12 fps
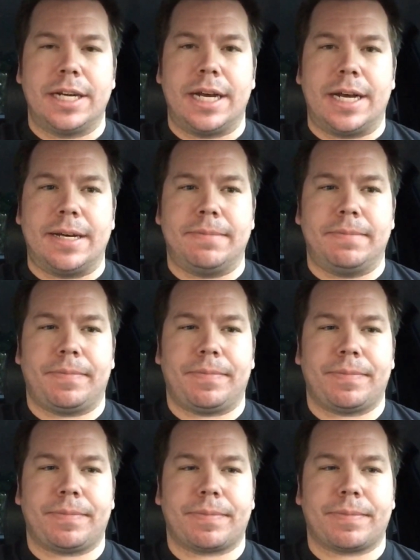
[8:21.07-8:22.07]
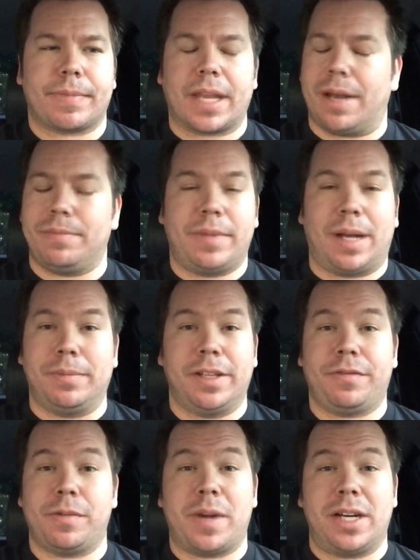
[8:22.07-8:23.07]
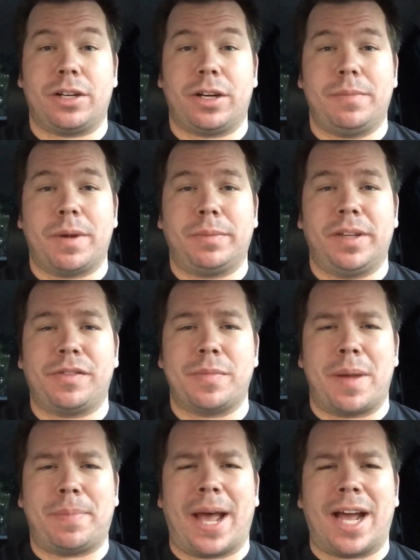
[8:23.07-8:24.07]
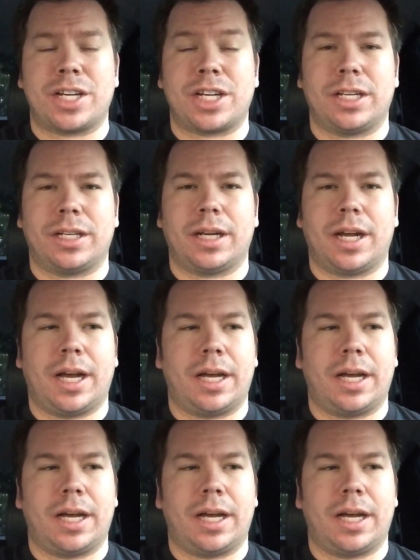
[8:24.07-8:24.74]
I'm living my dream. I'm living my passion,